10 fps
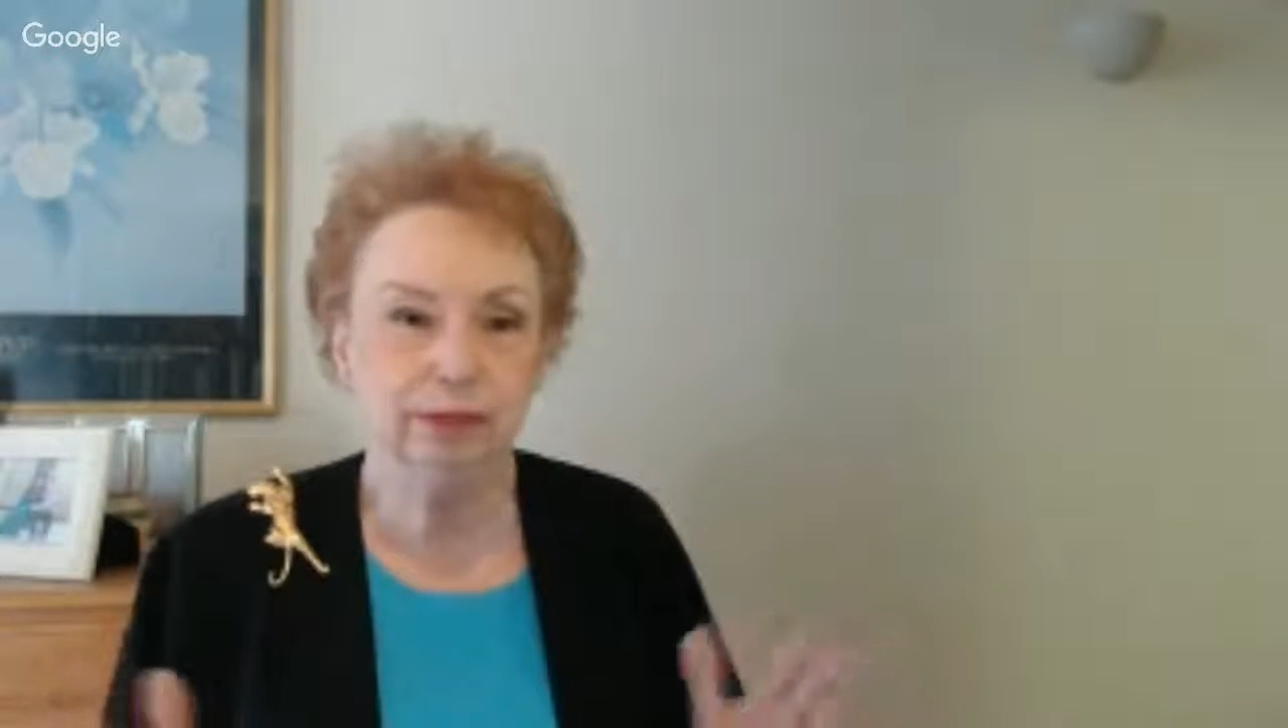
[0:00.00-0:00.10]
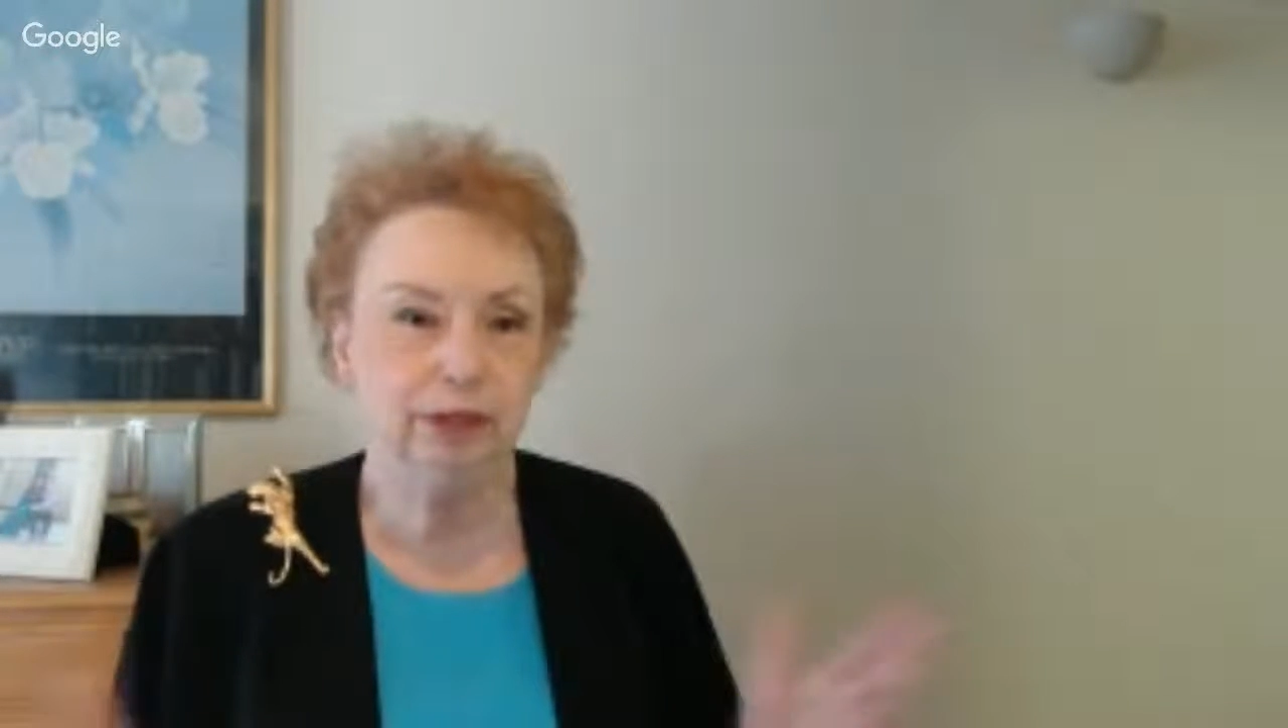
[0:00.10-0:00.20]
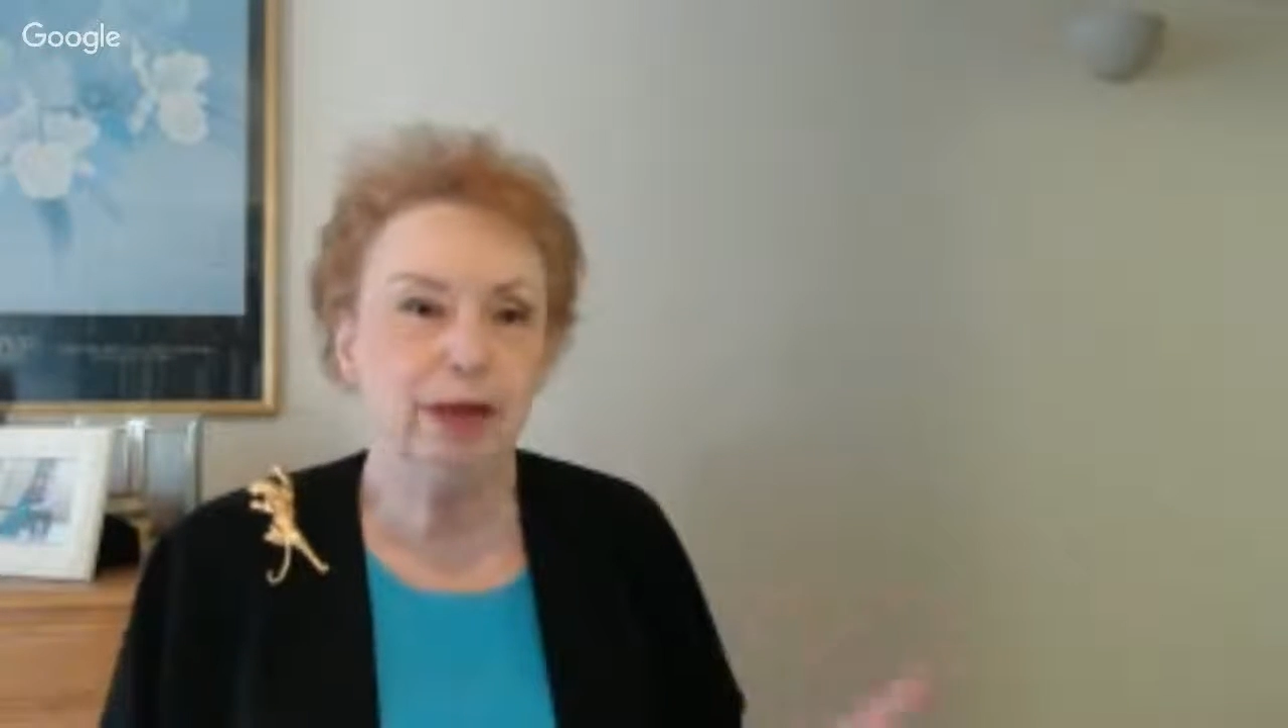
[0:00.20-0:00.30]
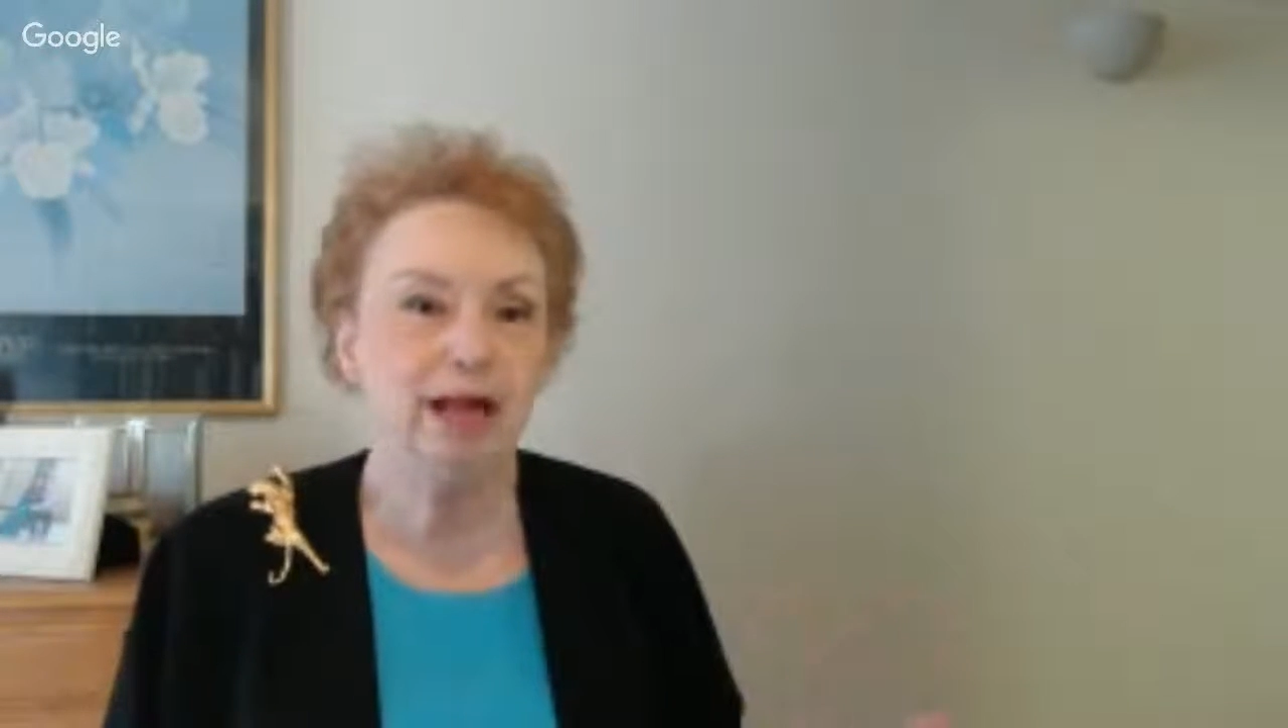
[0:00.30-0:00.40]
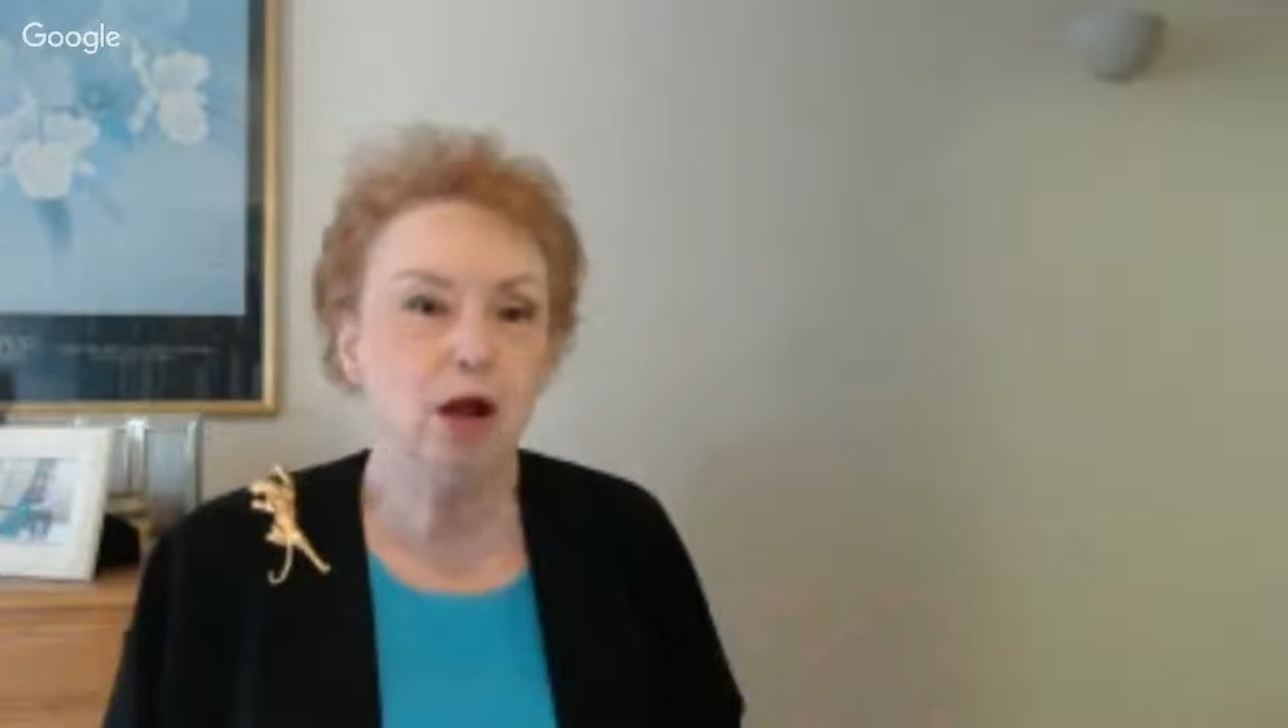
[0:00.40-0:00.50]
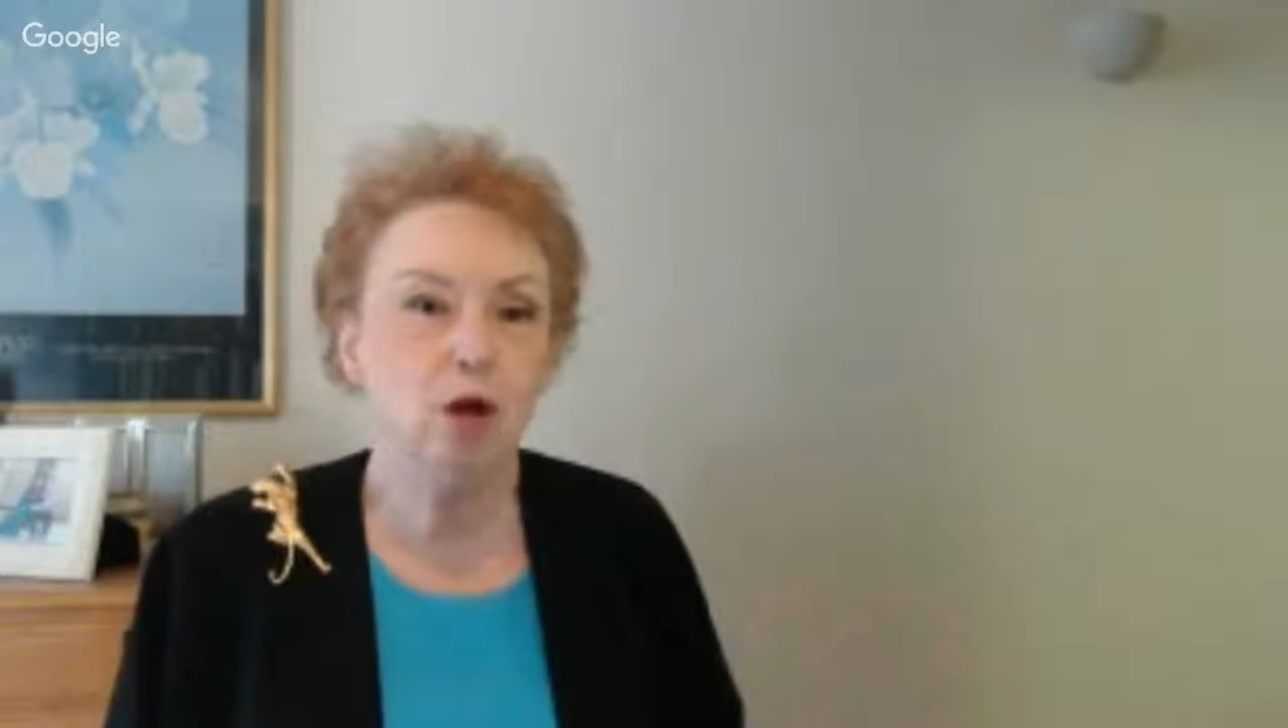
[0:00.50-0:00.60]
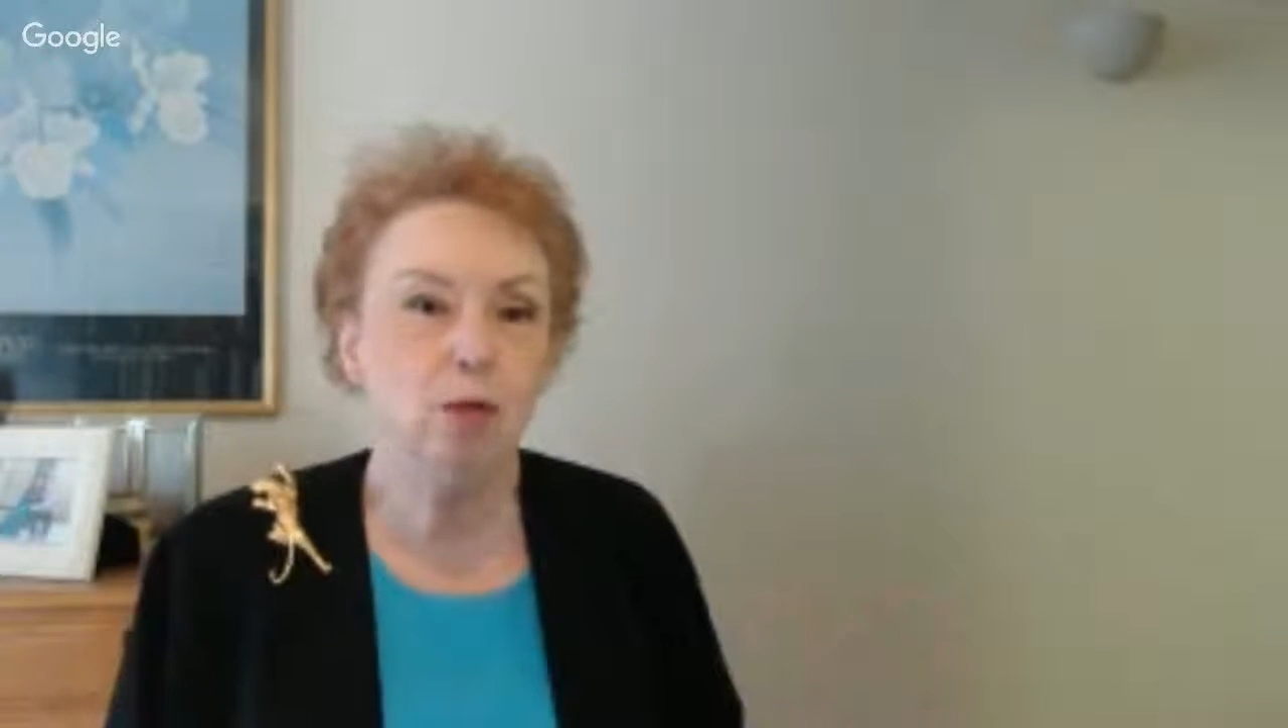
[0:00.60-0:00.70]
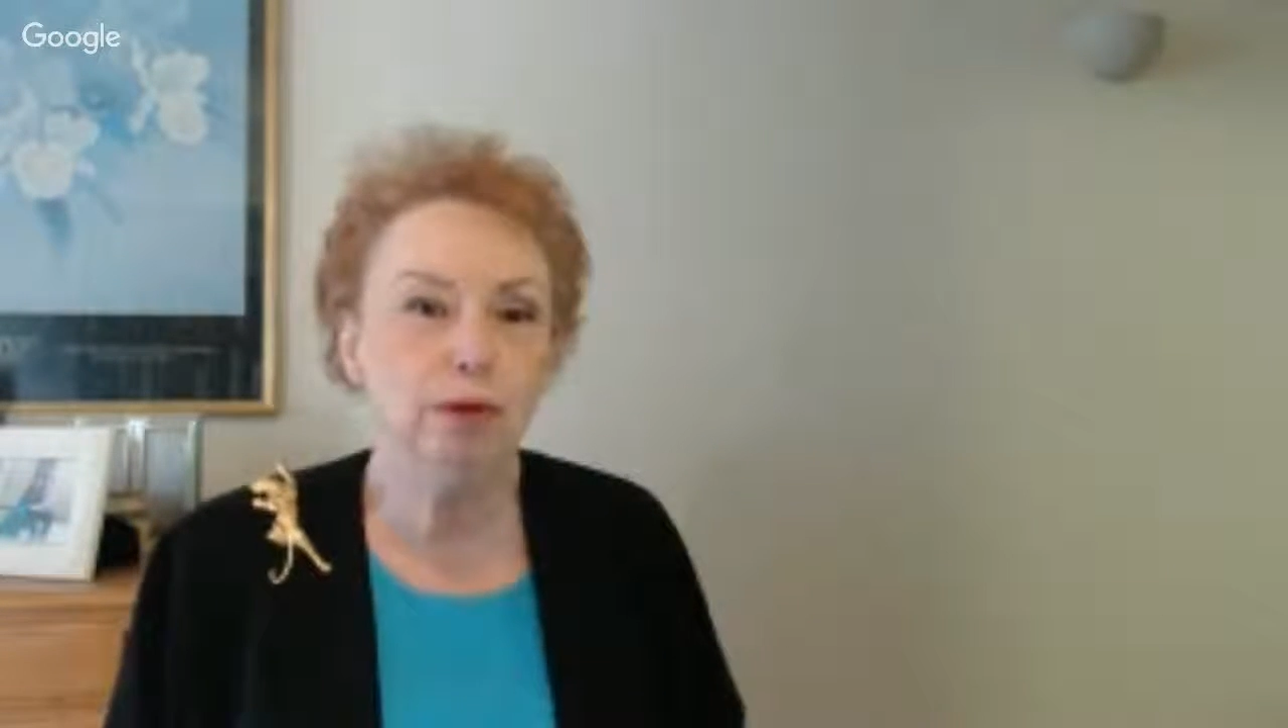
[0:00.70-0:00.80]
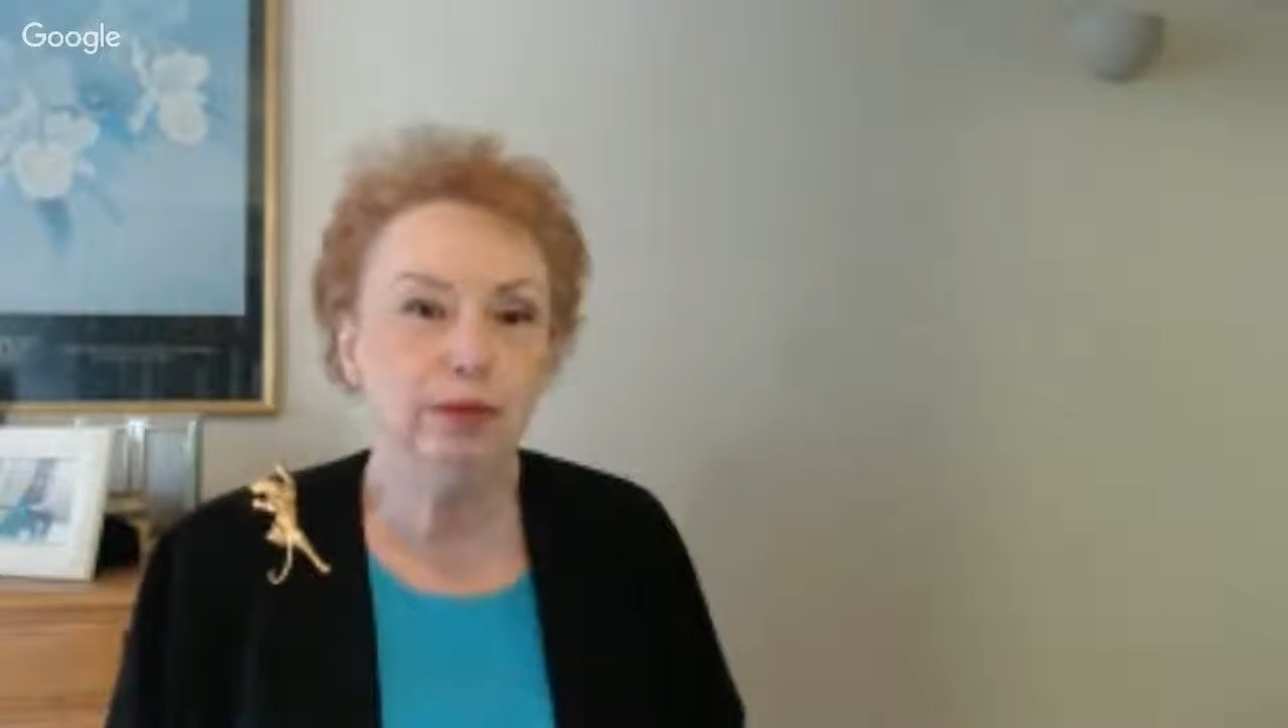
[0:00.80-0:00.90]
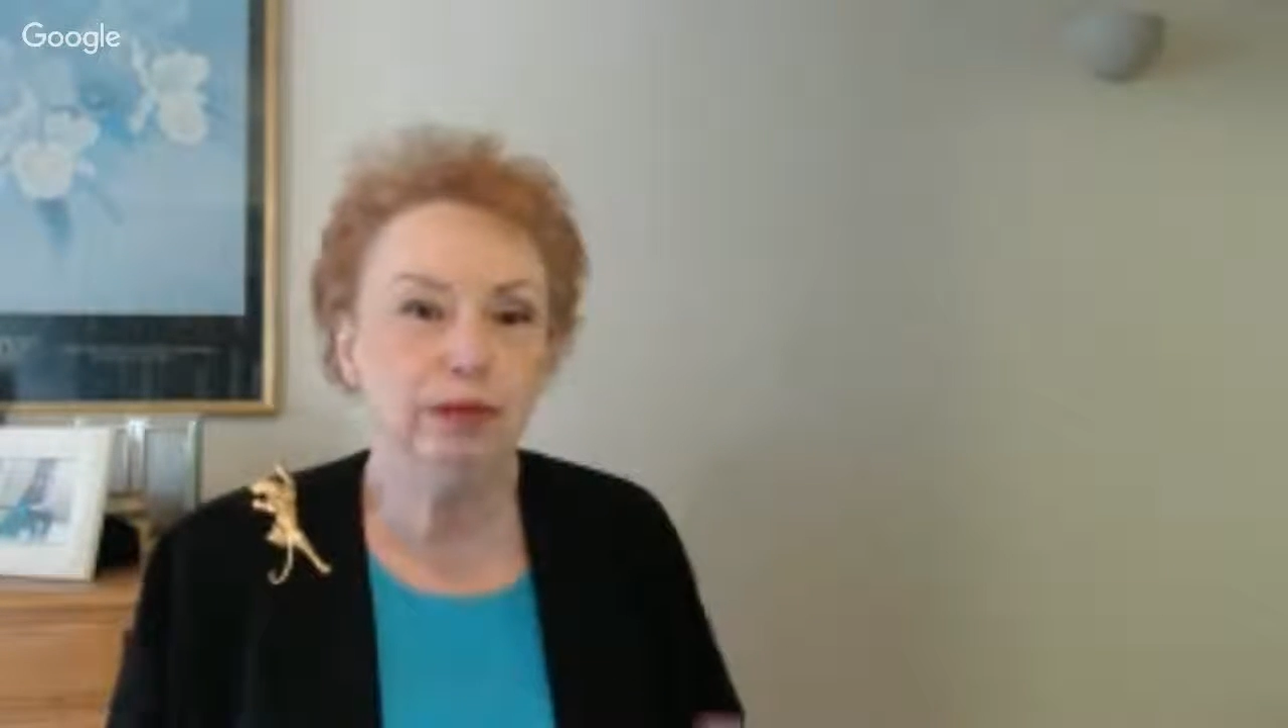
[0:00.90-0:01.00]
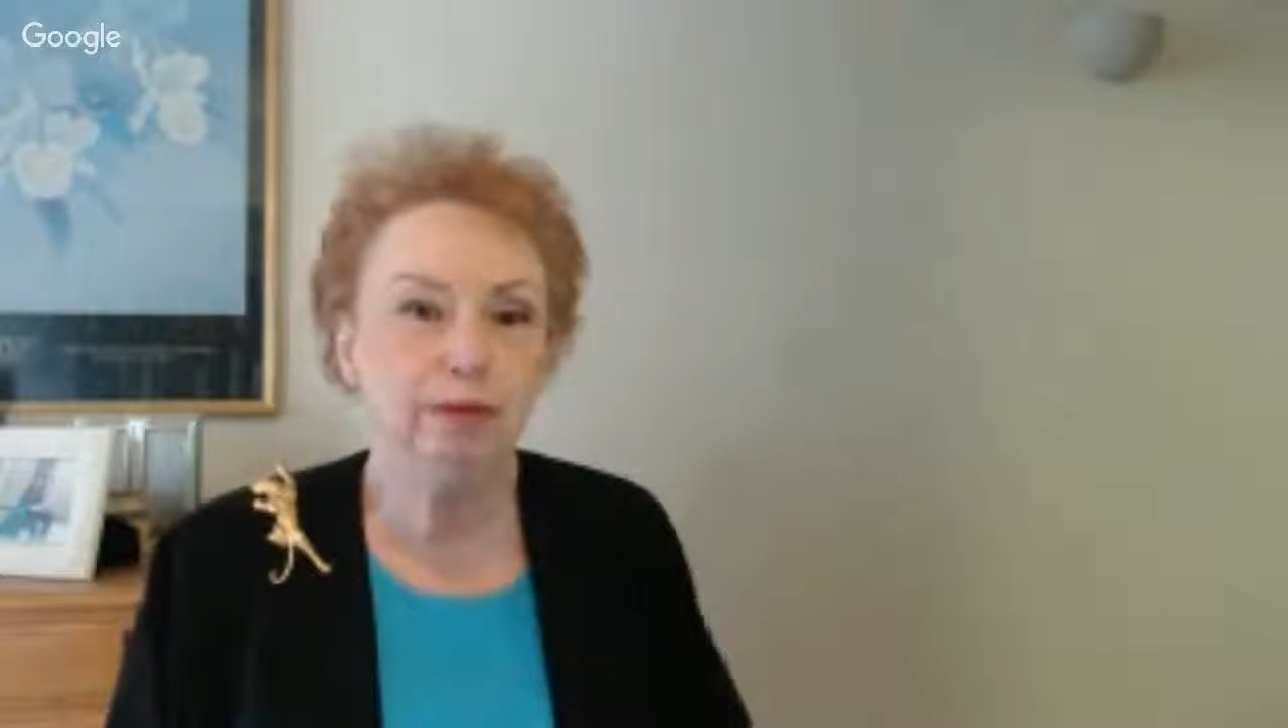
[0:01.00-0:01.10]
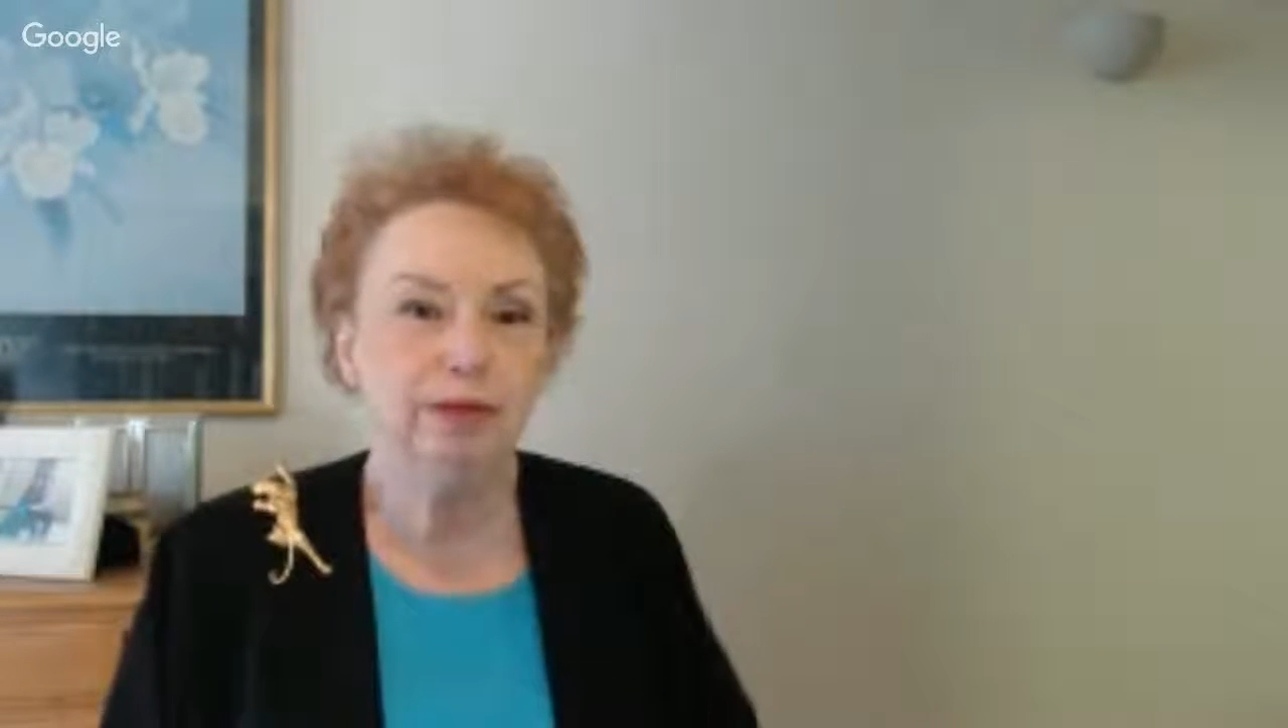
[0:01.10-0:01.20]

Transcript: home with them,